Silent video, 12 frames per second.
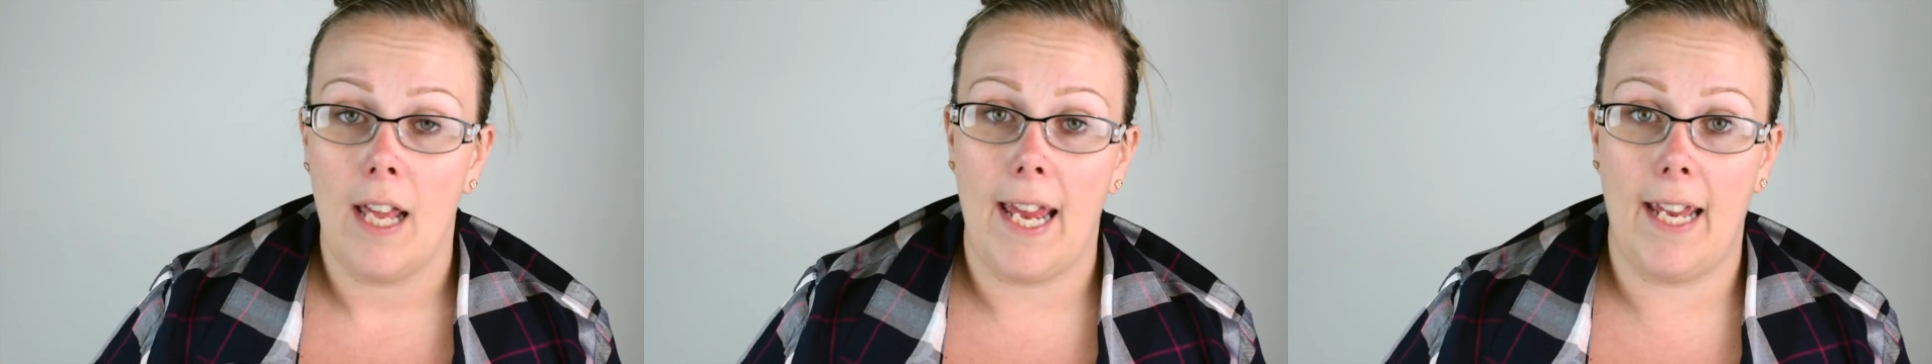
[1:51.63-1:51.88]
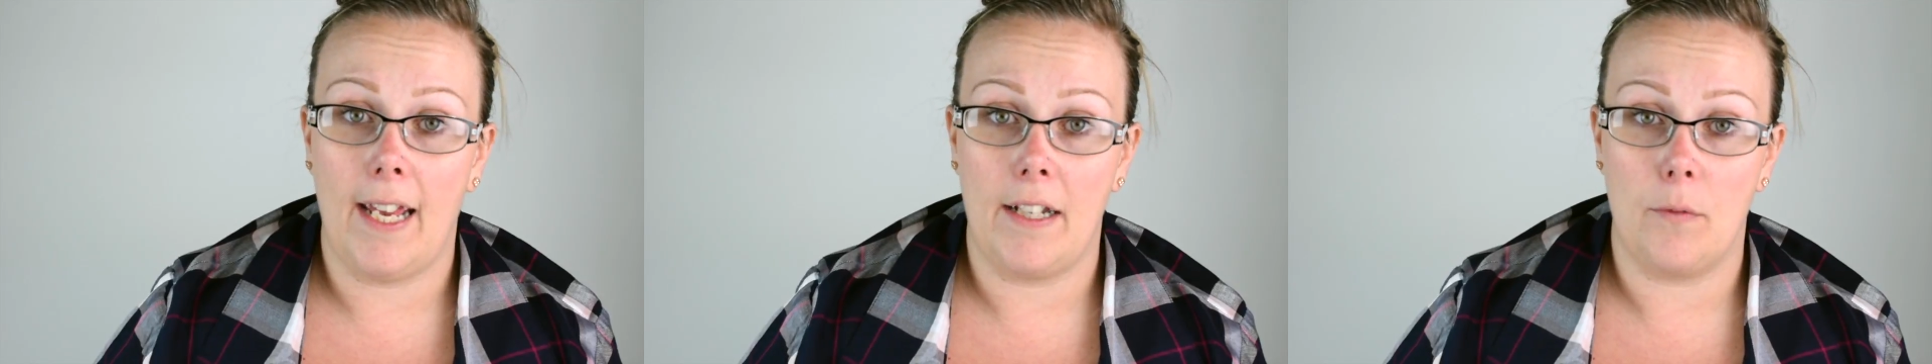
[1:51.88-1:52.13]

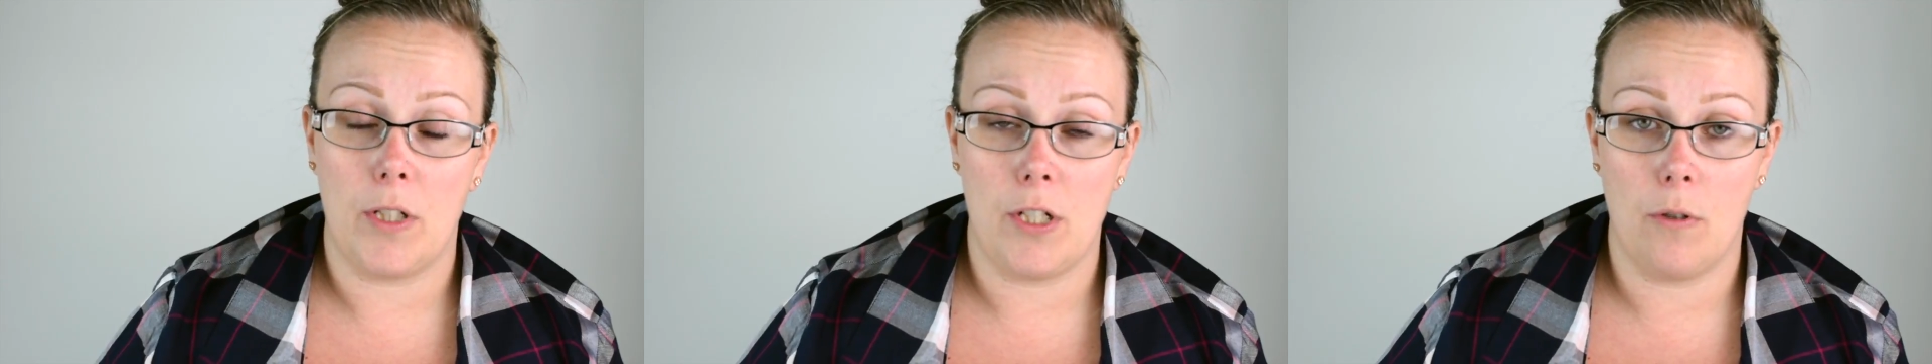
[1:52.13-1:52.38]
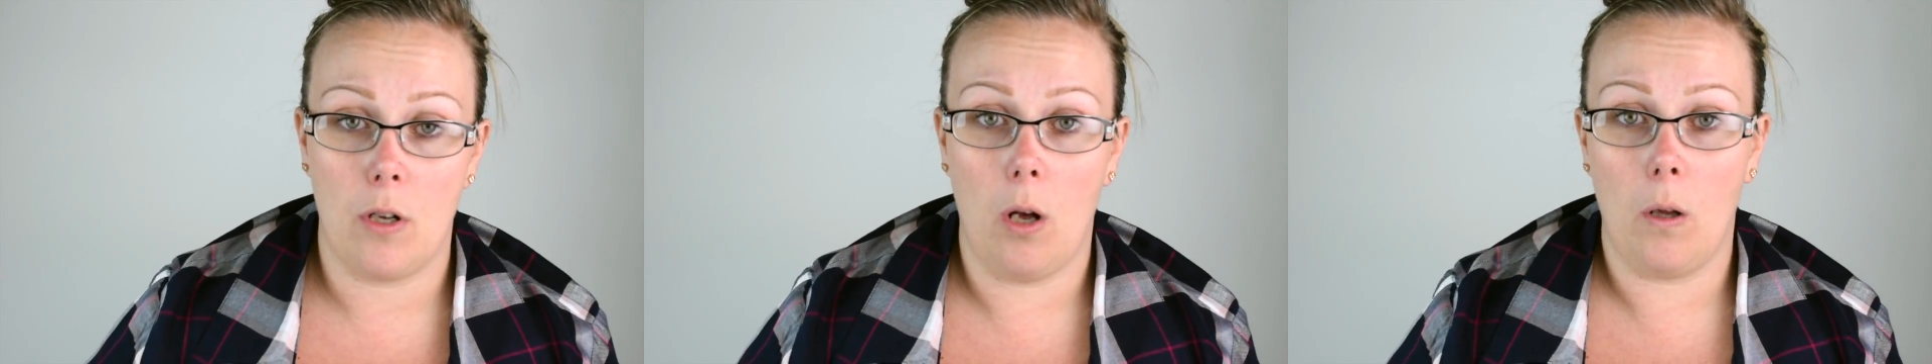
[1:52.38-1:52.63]
and when
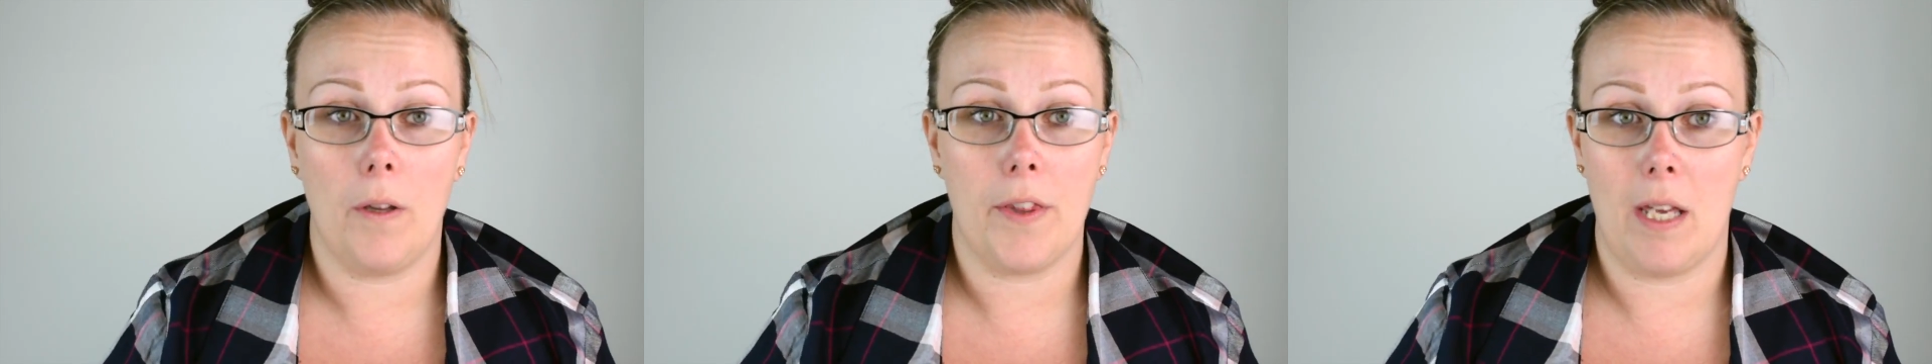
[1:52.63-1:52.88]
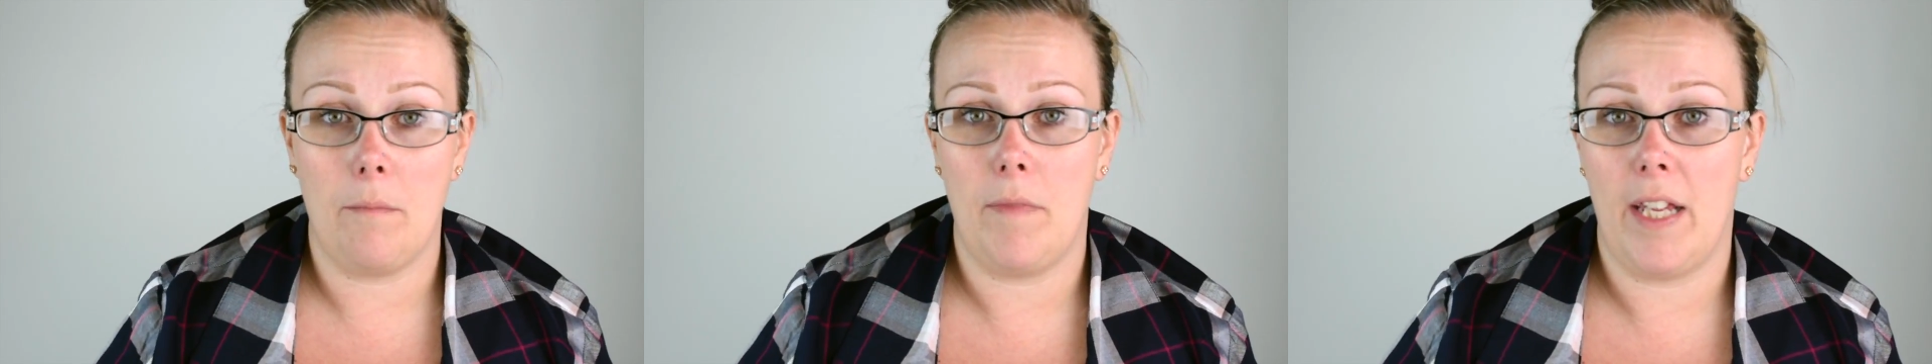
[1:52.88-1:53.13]
you cull
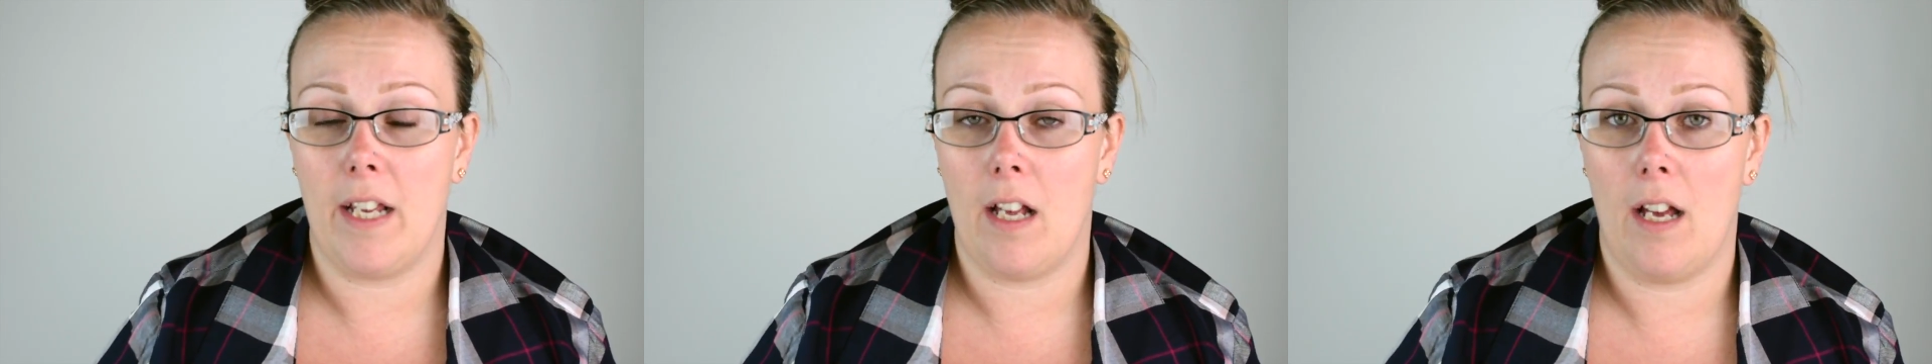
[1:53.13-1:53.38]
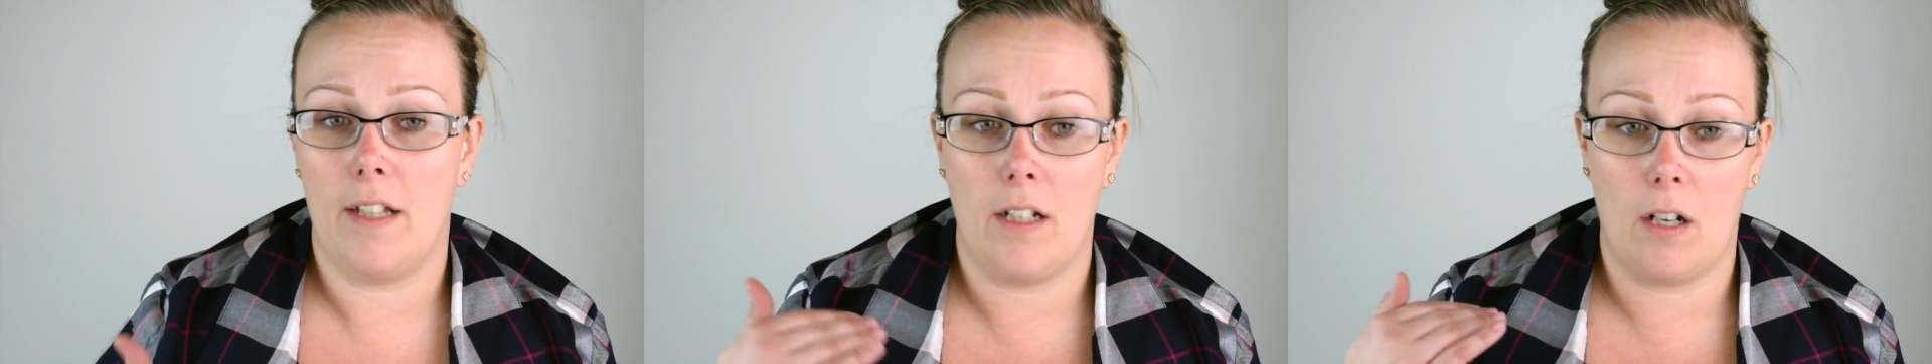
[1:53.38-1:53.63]
them, they
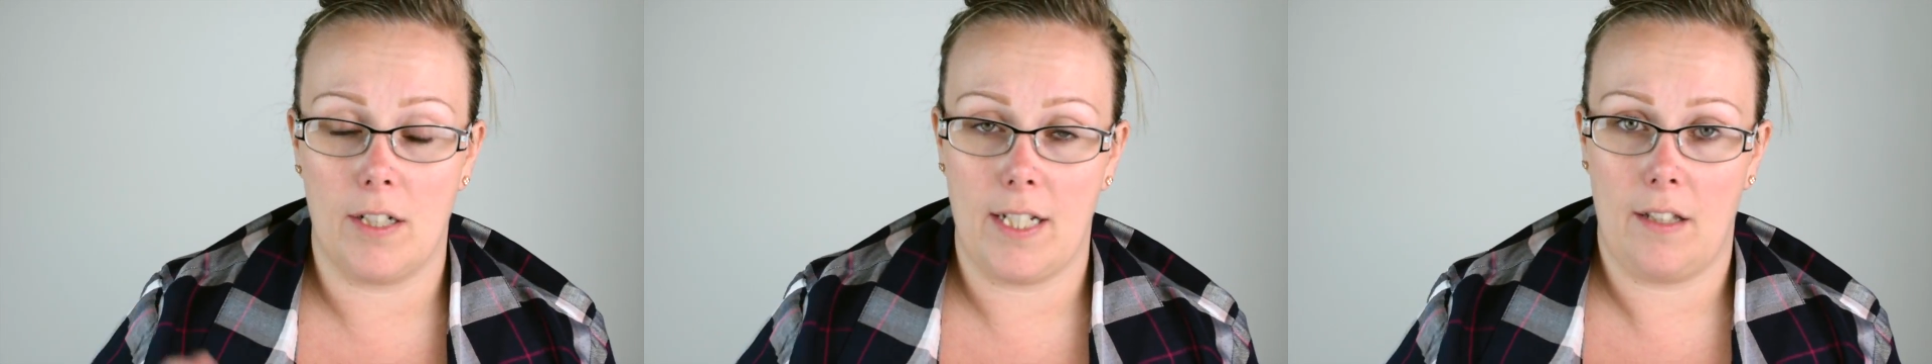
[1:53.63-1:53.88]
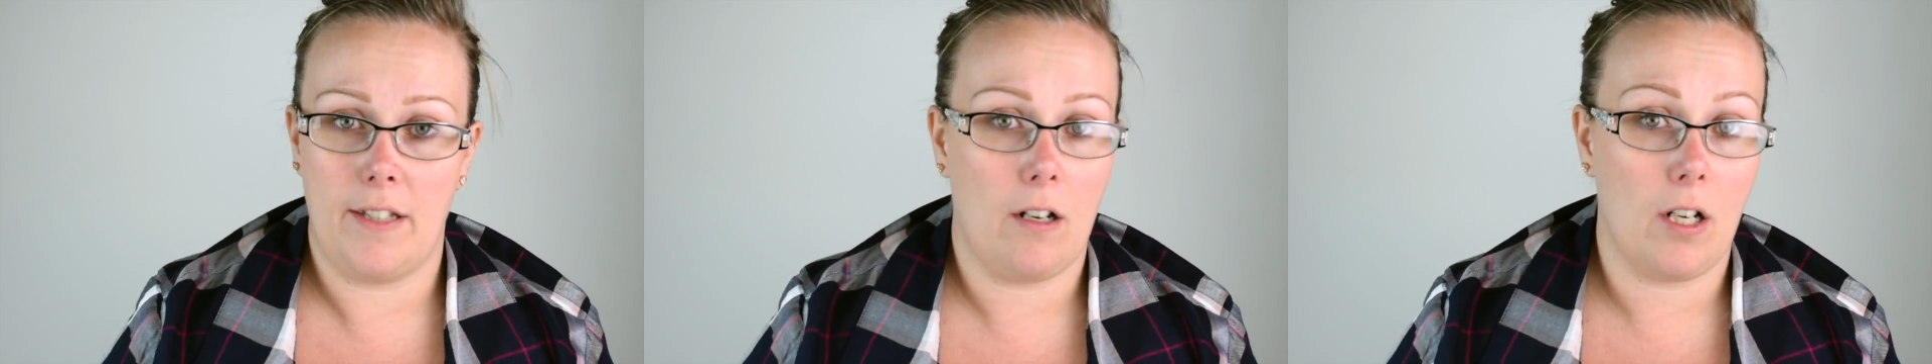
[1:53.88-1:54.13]

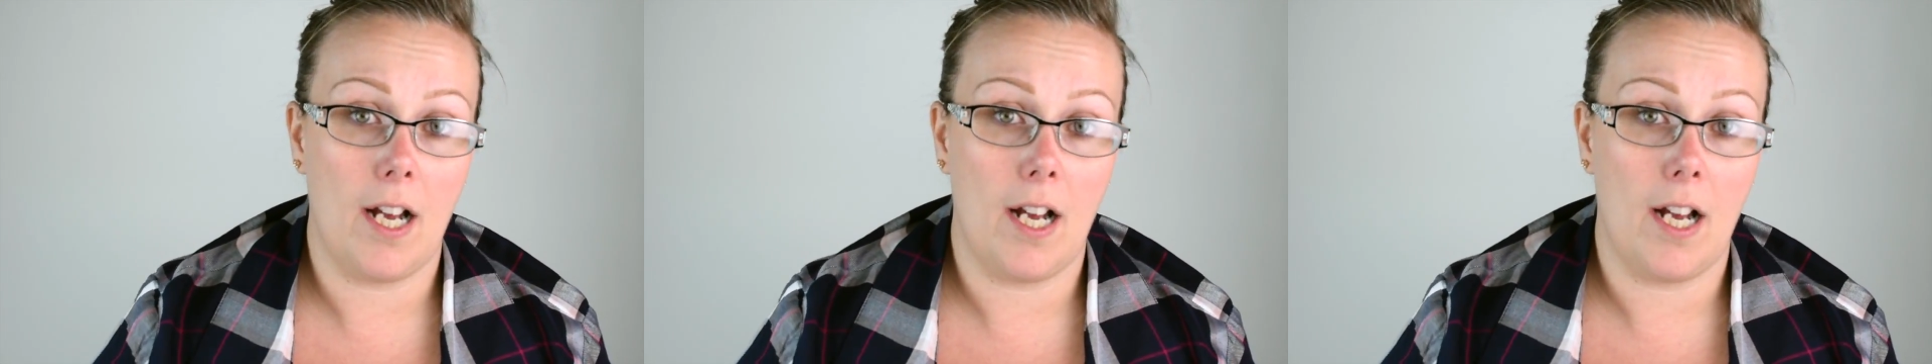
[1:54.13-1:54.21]
are